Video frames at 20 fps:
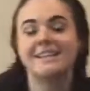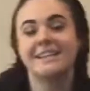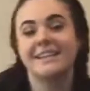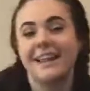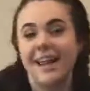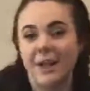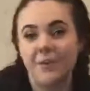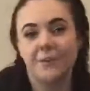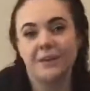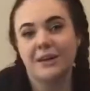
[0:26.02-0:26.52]

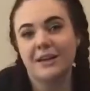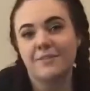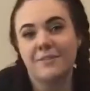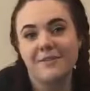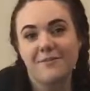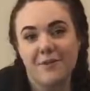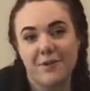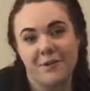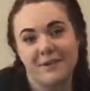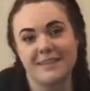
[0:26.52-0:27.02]
Today, we're going to
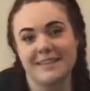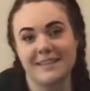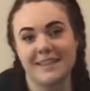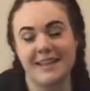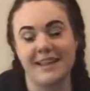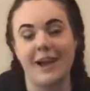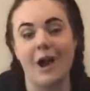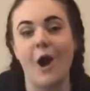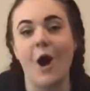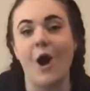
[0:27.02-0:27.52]
be
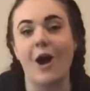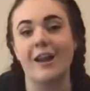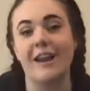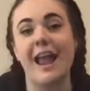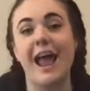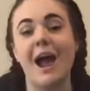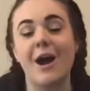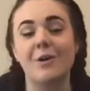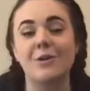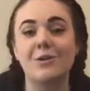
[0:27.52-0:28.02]
focusing on
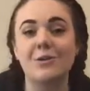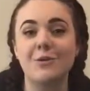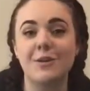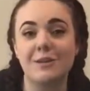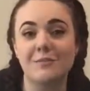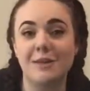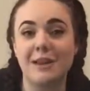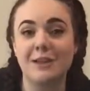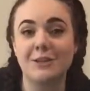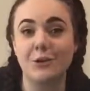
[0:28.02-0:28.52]
how you
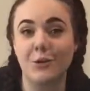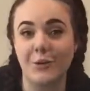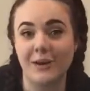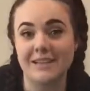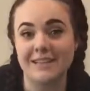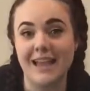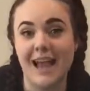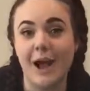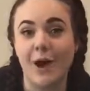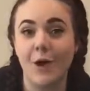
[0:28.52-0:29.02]
can make
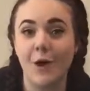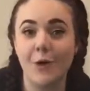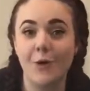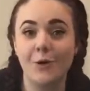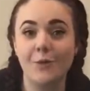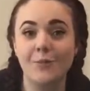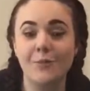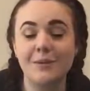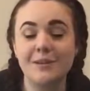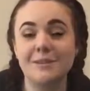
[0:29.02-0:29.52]
toys at
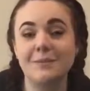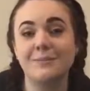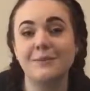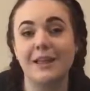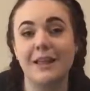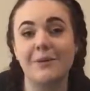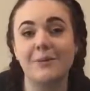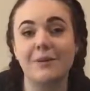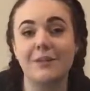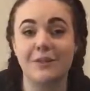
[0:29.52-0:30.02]
home to
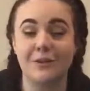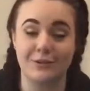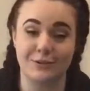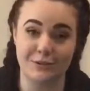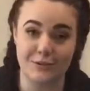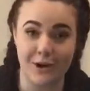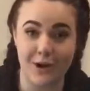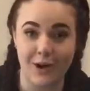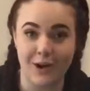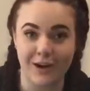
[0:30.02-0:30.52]
play with your
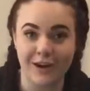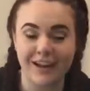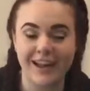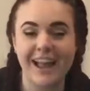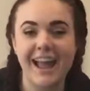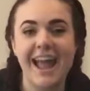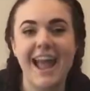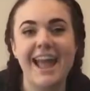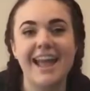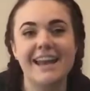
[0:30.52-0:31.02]
dog.
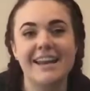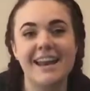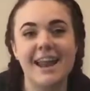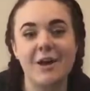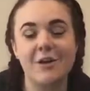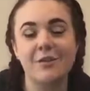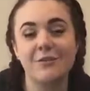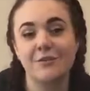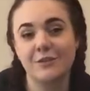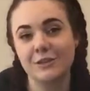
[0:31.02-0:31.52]

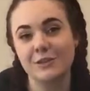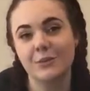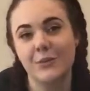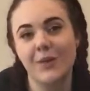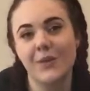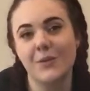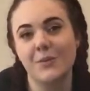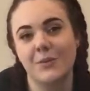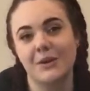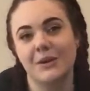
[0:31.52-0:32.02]
Now, the first way
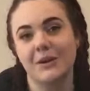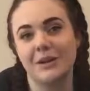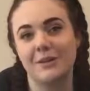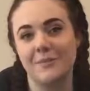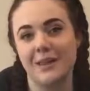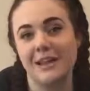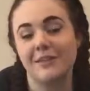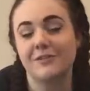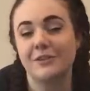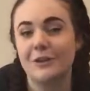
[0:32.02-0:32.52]
that we're going to
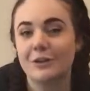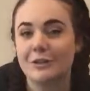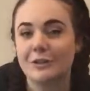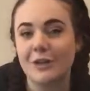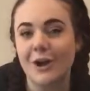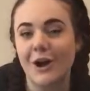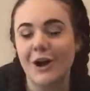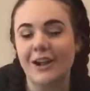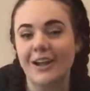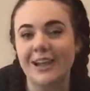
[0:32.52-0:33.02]
make for your
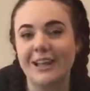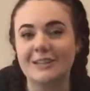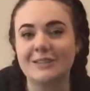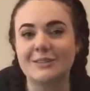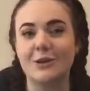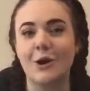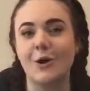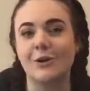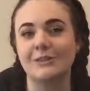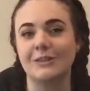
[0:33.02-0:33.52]
dog is
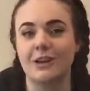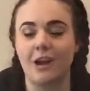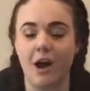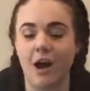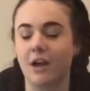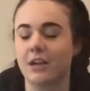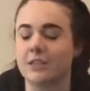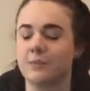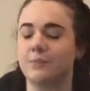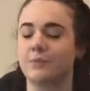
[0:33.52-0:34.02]
called an
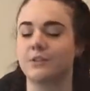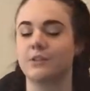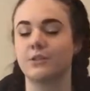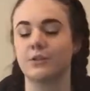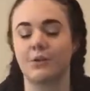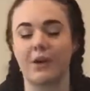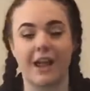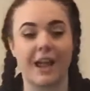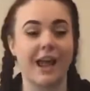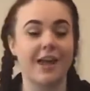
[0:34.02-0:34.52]
octopus
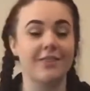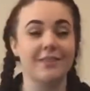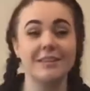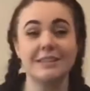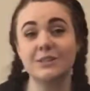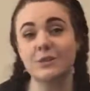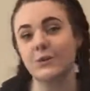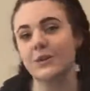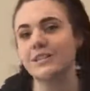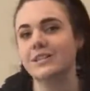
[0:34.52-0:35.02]
toy, and this
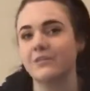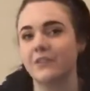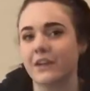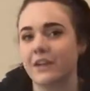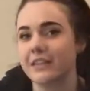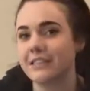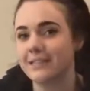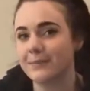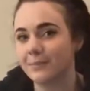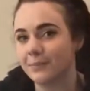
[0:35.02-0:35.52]
toy is
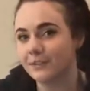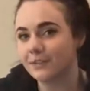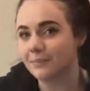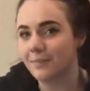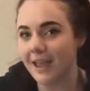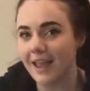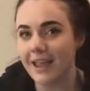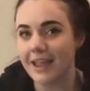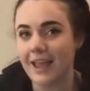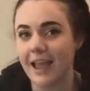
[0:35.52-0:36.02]
very simple to
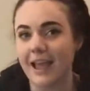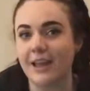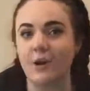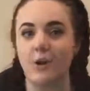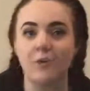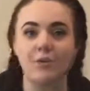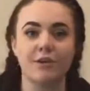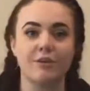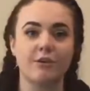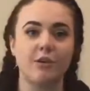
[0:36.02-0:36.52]
make and
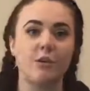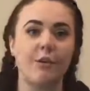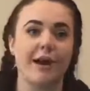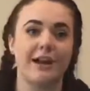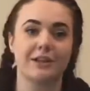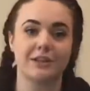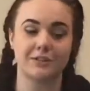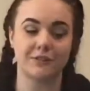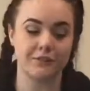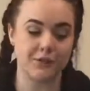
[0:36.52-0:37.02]
only
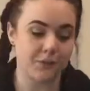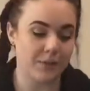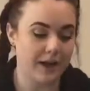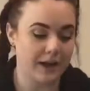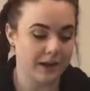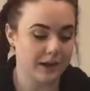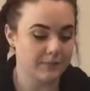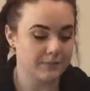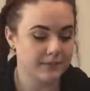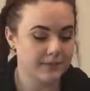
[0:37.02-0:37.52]
requires a few
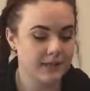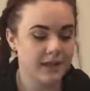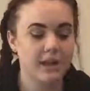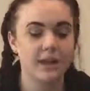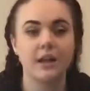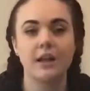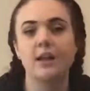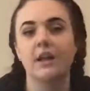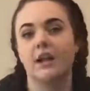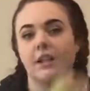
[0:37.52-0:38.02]
items.
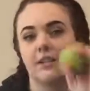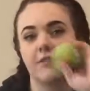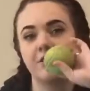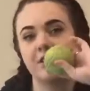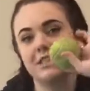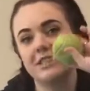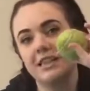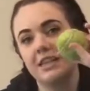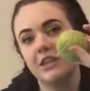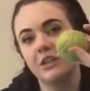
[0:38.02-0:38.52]
The
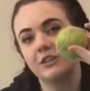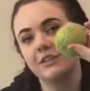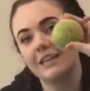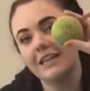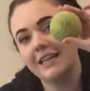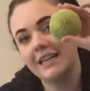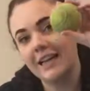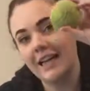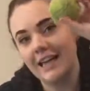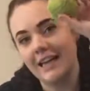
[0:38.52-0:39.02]
first thing you'll
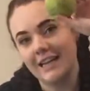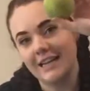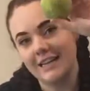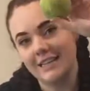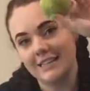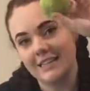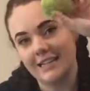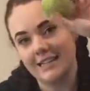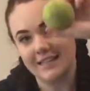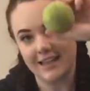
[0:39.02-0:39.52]
need
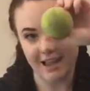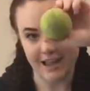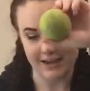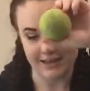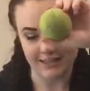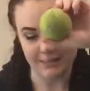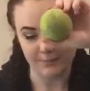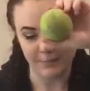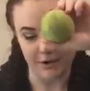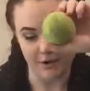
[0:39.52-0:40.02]
is a
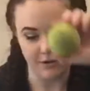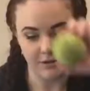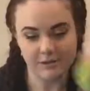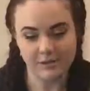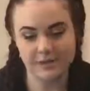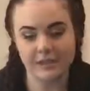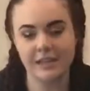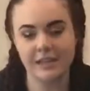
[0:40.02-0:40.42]
tennis ball.